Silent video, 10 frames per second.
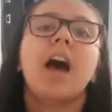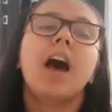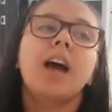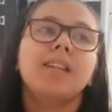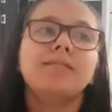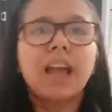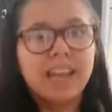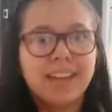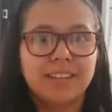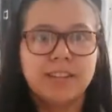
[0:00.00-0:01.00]
And
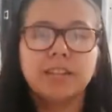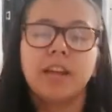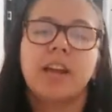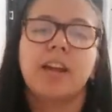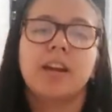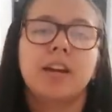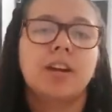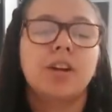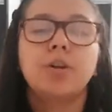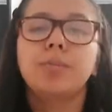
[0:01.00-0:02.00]
I ended
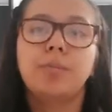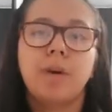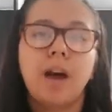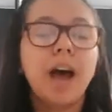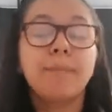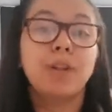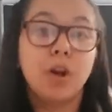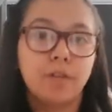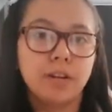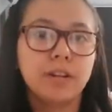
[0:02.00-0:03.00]
up
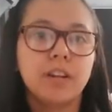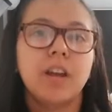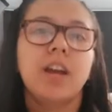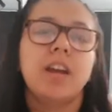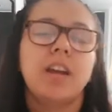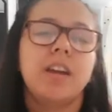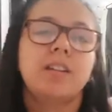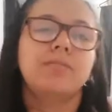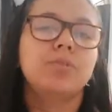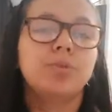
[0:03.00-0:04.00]
loving
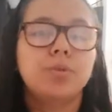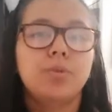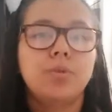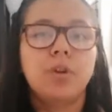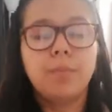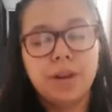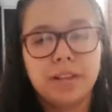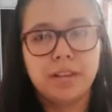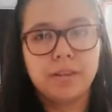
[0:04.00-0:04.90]
to complete.